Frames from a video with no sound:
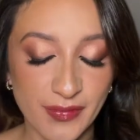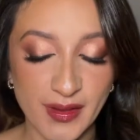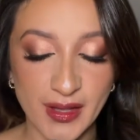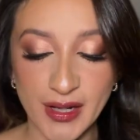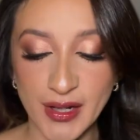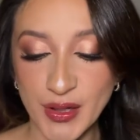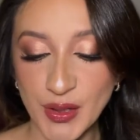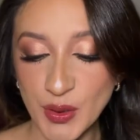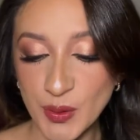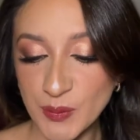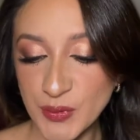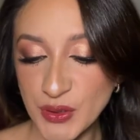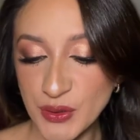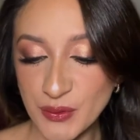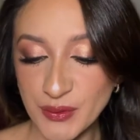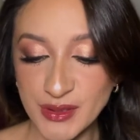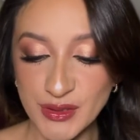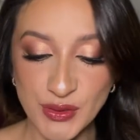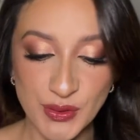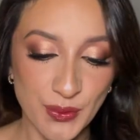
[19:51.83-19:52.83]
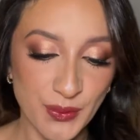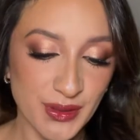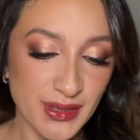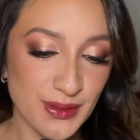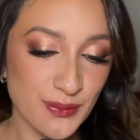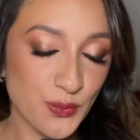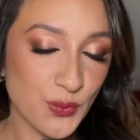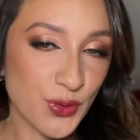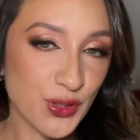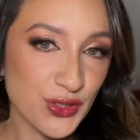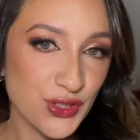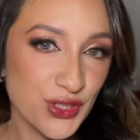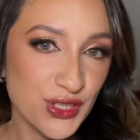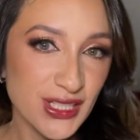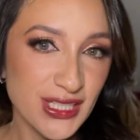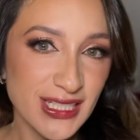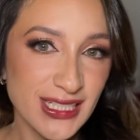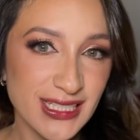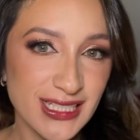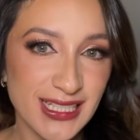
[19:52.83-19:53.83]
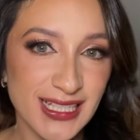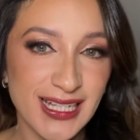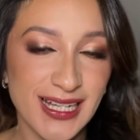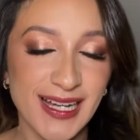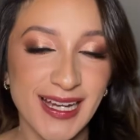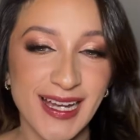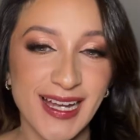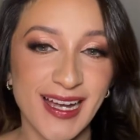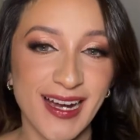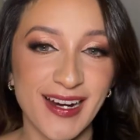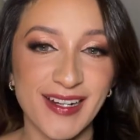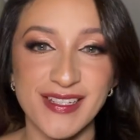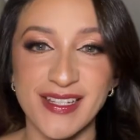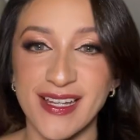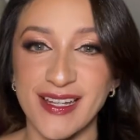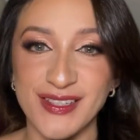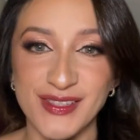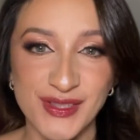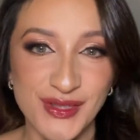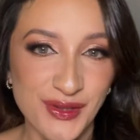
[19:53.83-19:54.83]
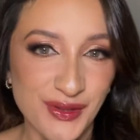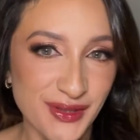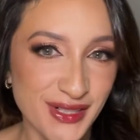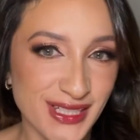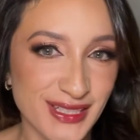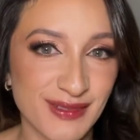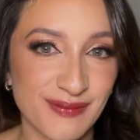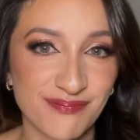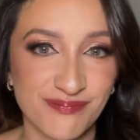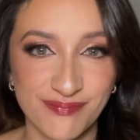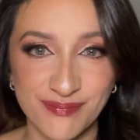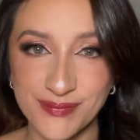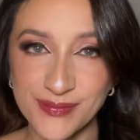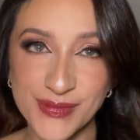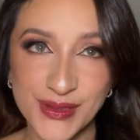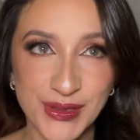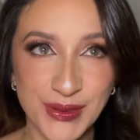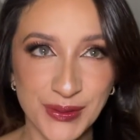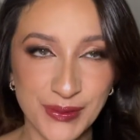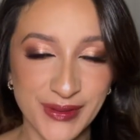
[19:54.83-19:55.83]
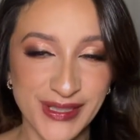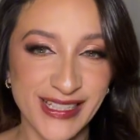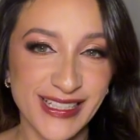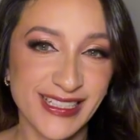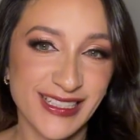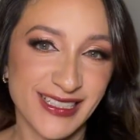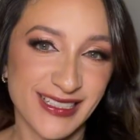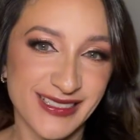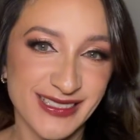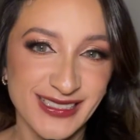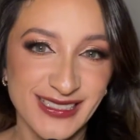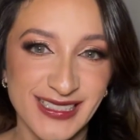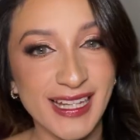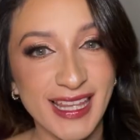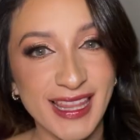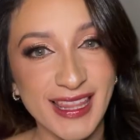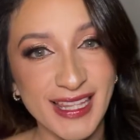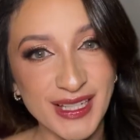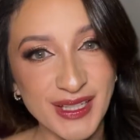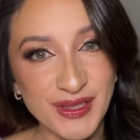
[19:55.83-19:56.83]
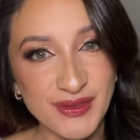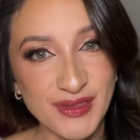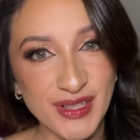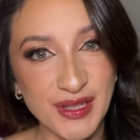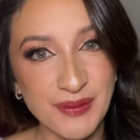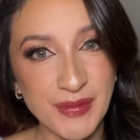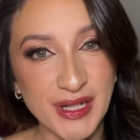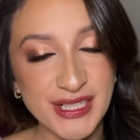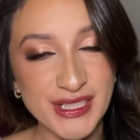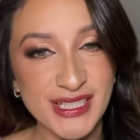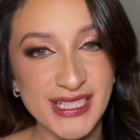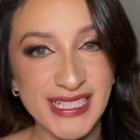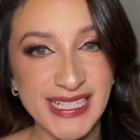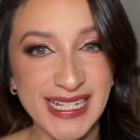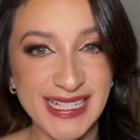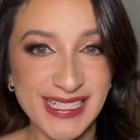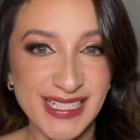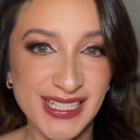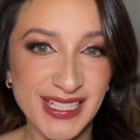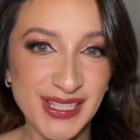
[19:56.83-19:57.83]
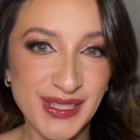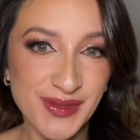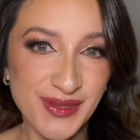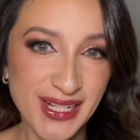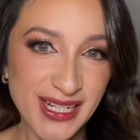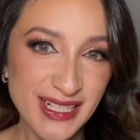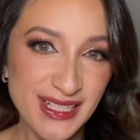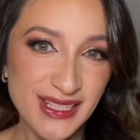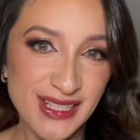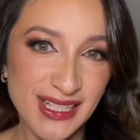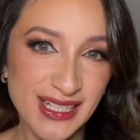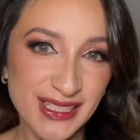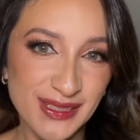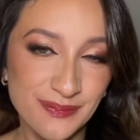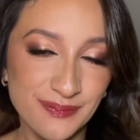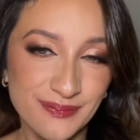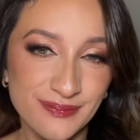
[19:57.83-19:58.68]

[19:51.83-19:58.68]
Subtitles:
I hope you enjoyed watching it as I enjoyed doing it. Thank you very much and see you next time.